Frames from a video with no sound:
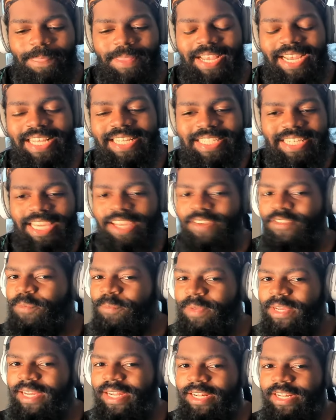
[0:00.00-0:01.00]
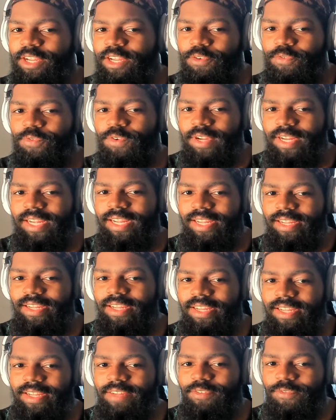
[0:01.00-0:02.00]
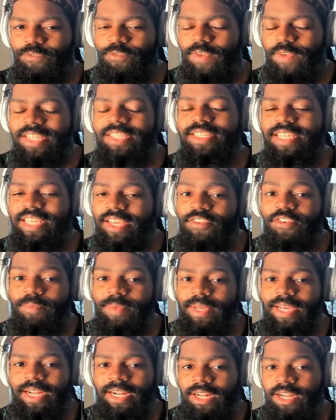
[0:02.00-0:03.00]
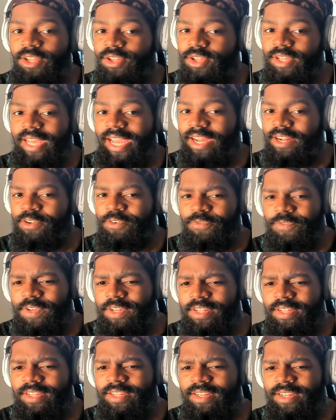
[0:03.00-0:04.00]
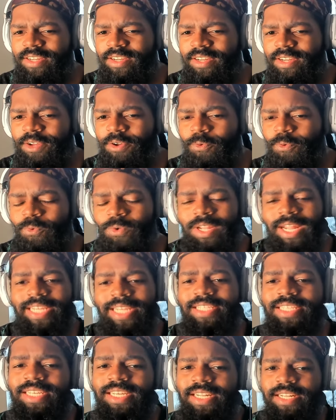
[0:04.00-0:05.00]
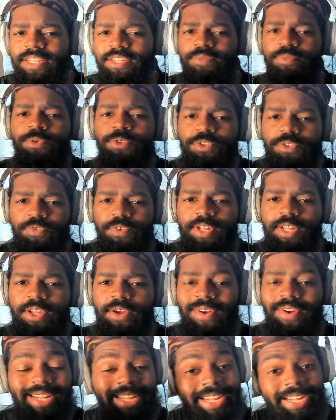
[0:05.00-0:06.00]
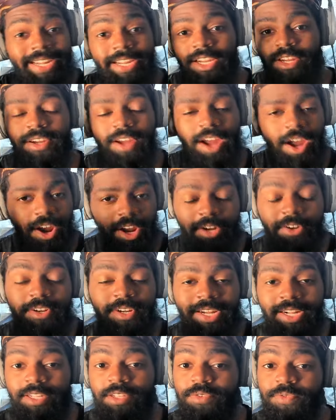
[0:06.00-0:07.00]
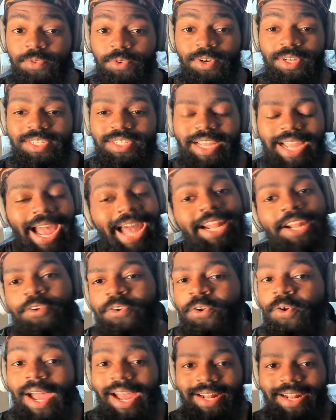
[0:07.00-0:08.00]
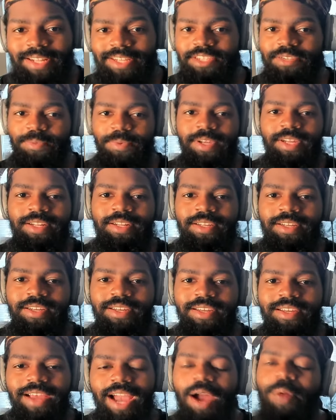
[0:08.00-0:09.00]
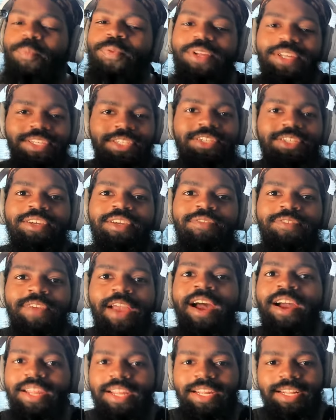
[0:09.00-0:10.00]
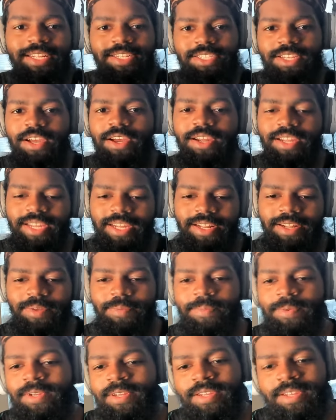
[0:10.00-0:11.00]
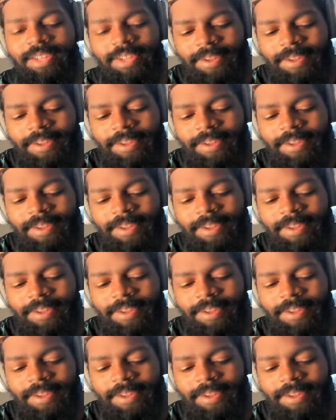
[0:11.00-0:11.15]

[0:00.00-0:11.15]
it's giving me a different. It's giving me another kind of feeling with like seeing this music video and then hearing Ariani's voice. Like, I don't know how to explain it. I'm pretty sure if y'all get it, y'all get it, but